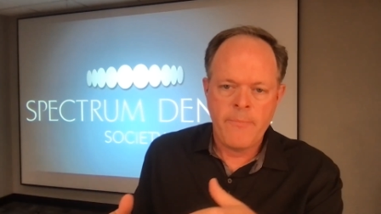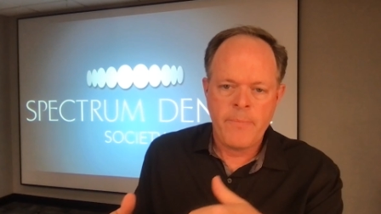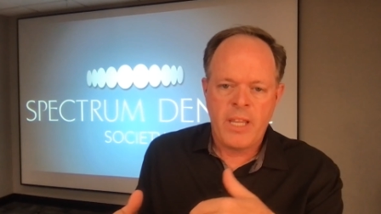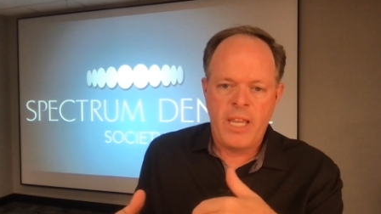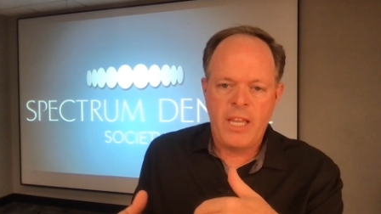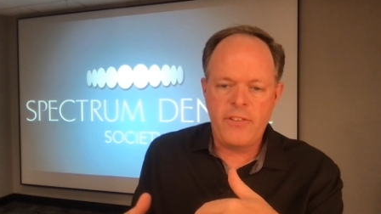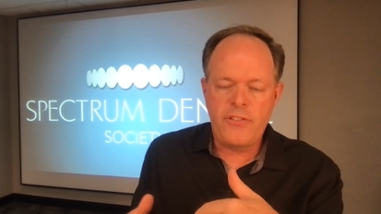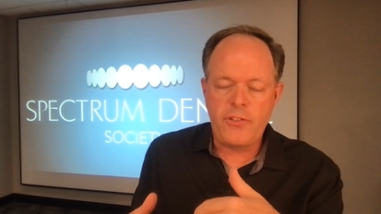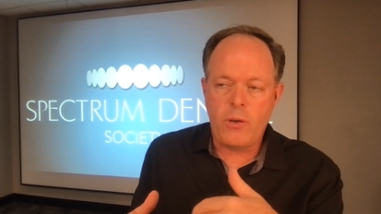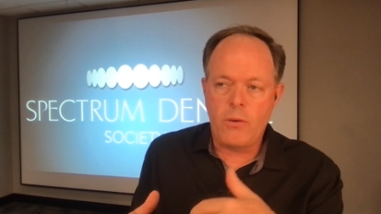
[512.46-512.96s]

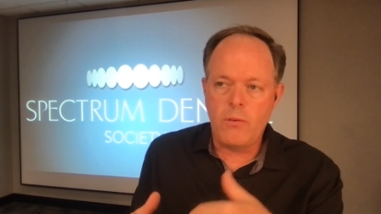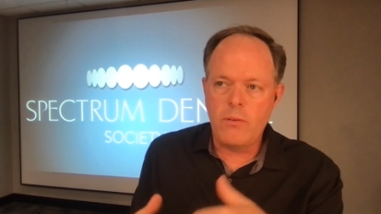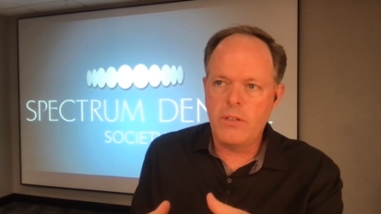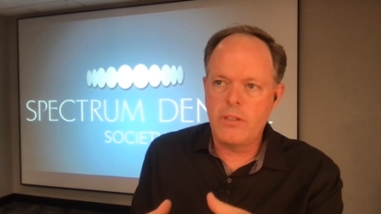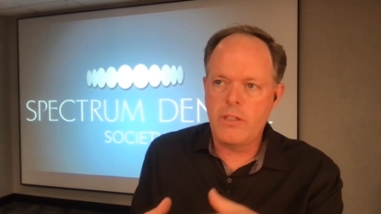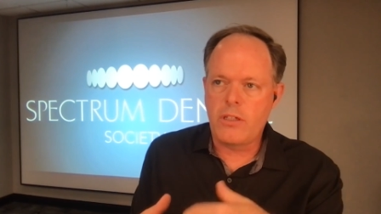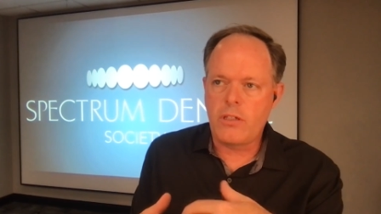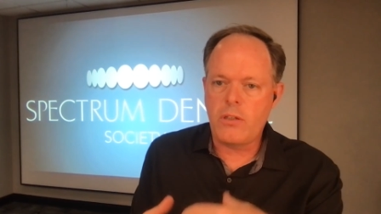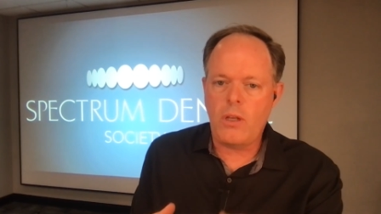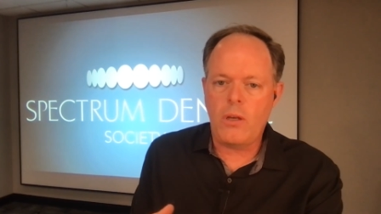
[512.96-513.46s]
And so
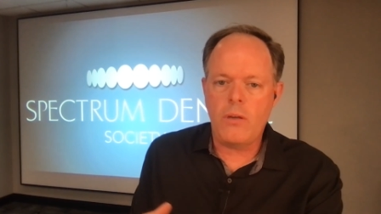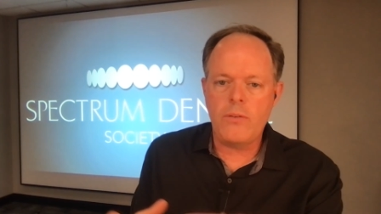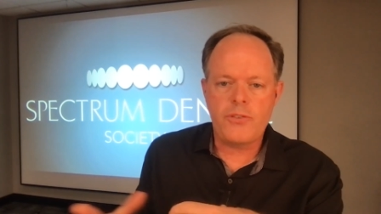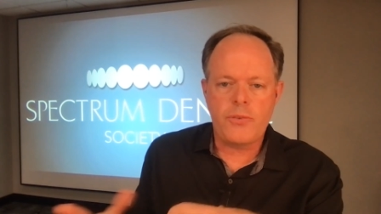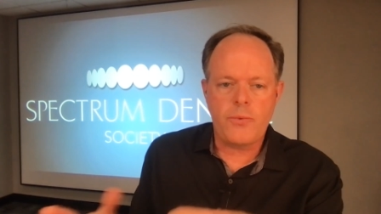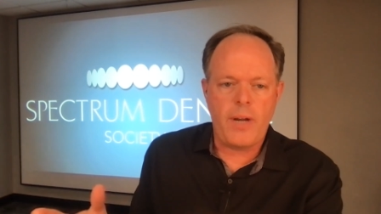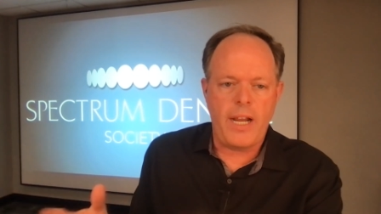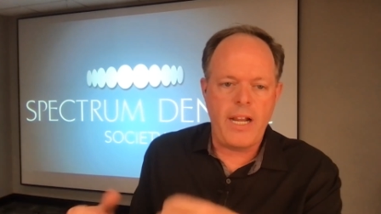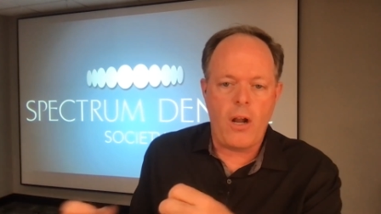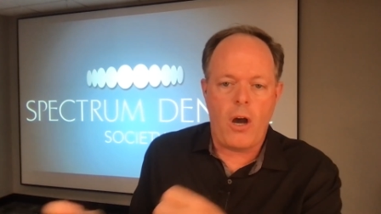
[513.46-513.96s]
the close
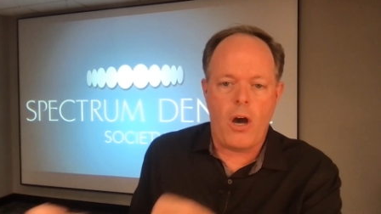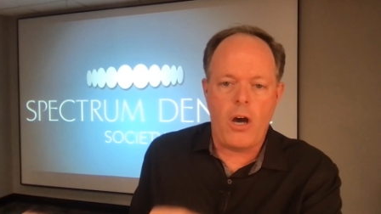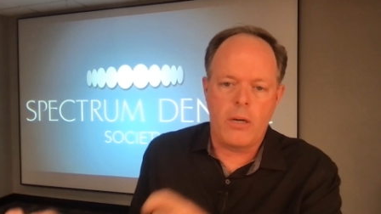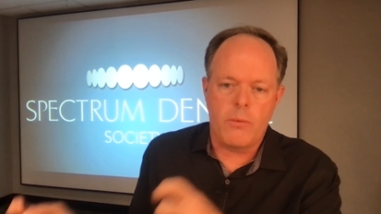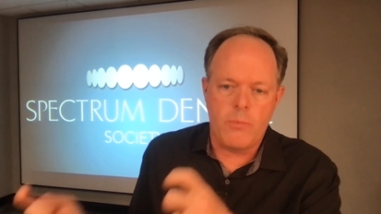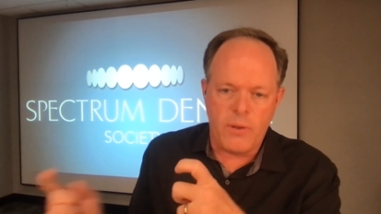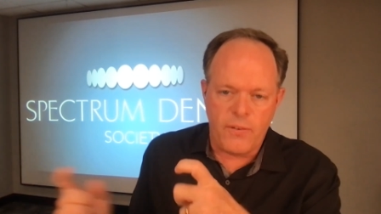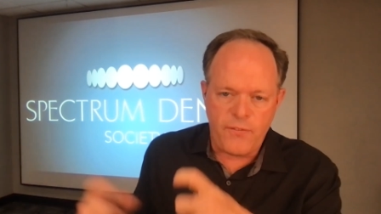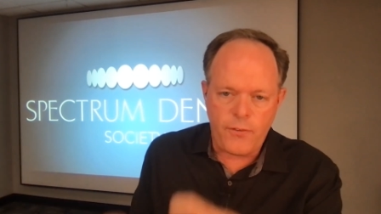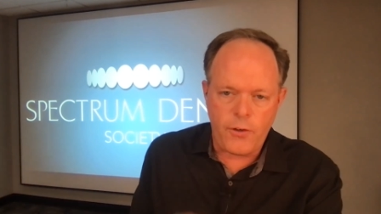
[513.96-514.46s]
rate on a
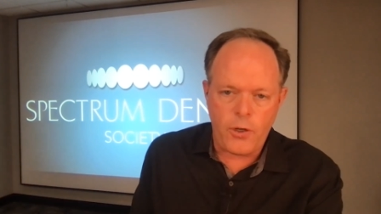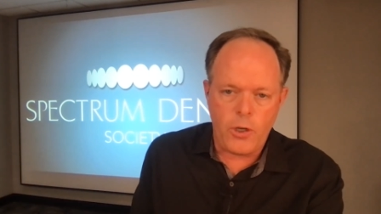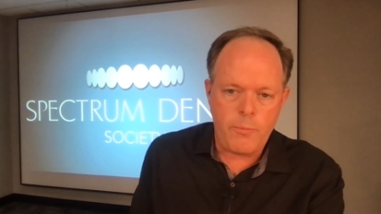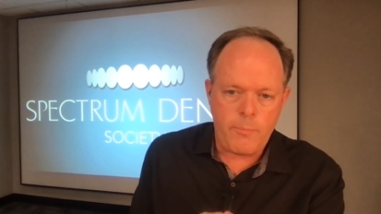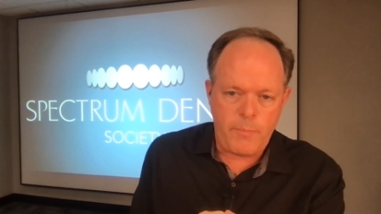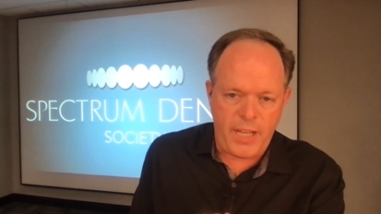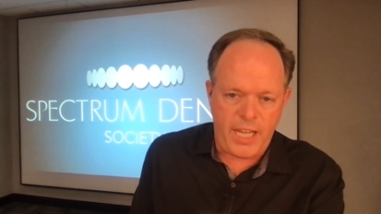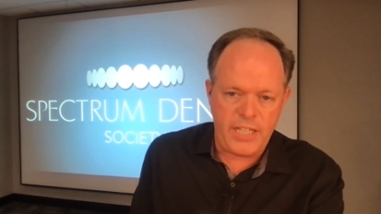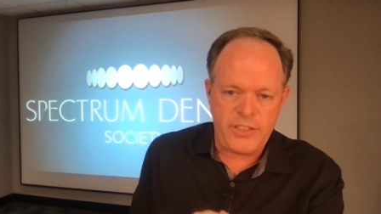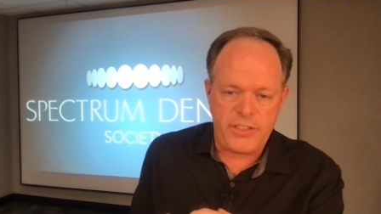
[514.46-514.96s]

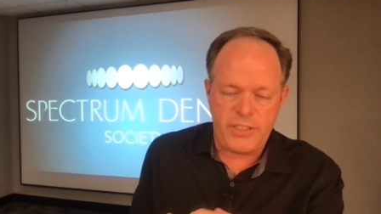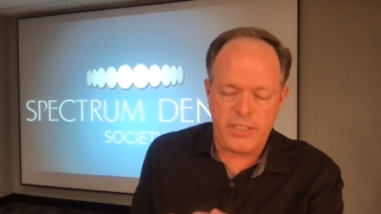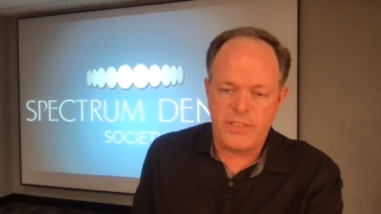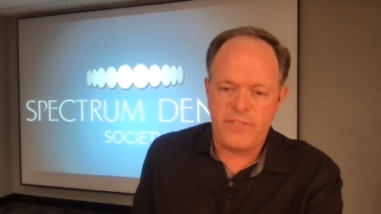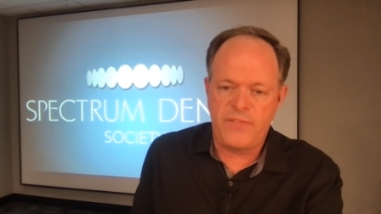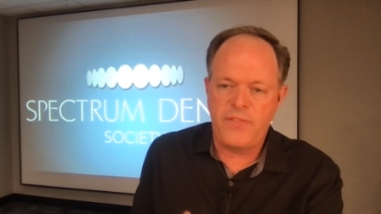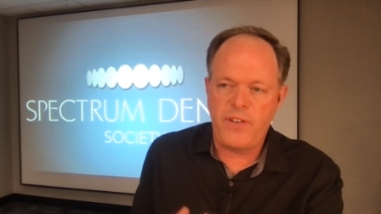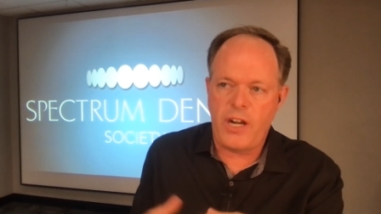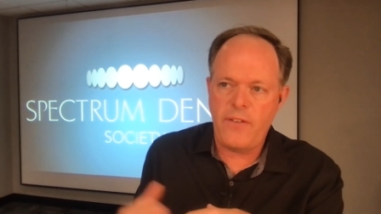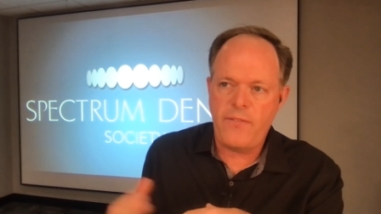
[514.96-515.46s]
referred patient's
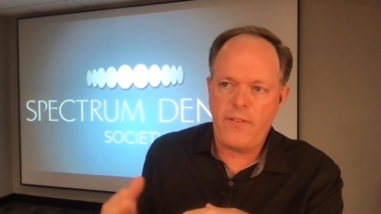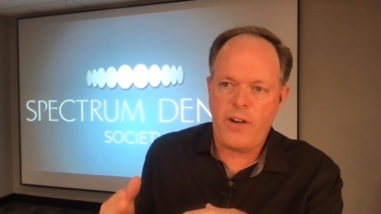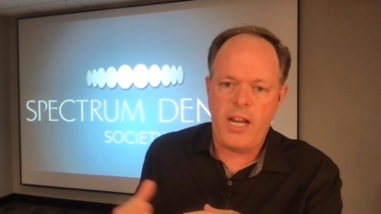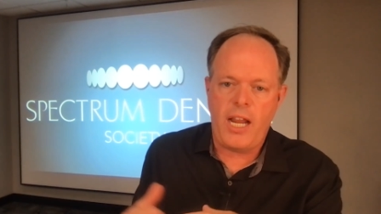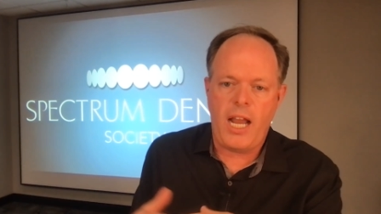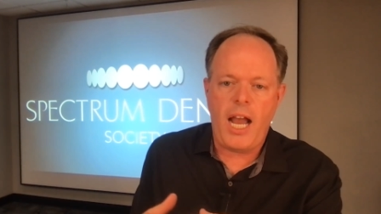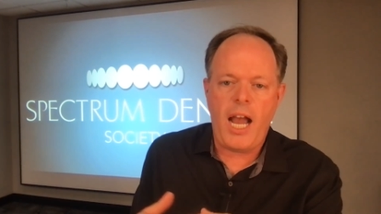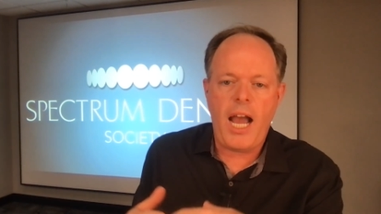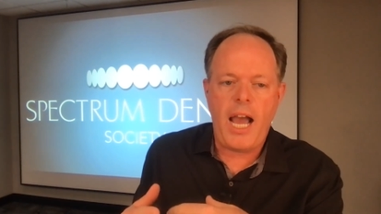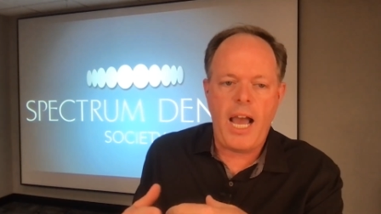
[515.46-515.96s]
very, very
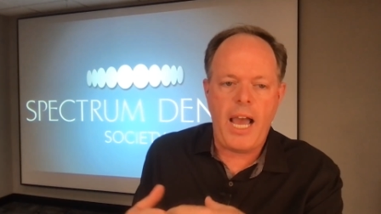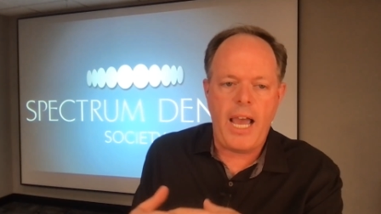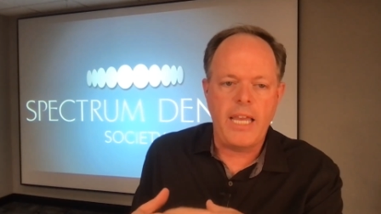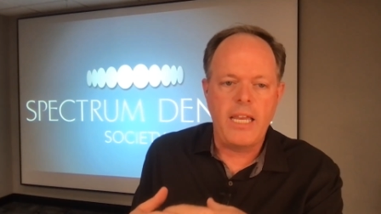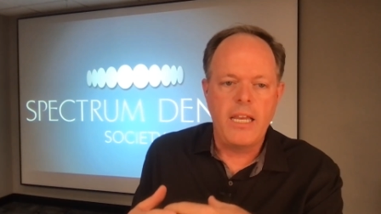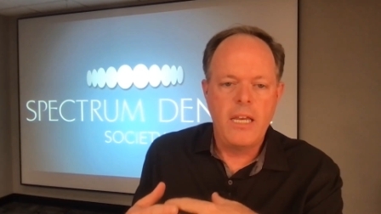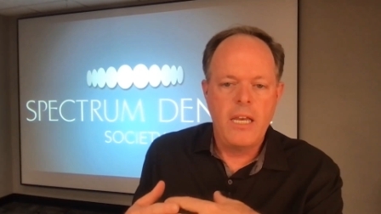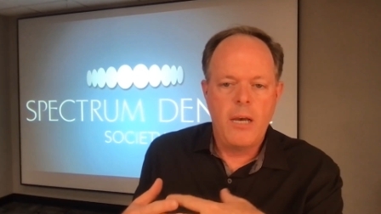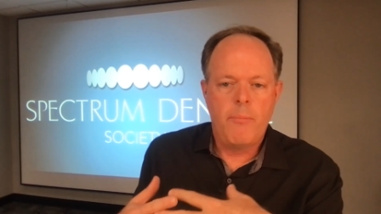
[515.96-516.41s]
high,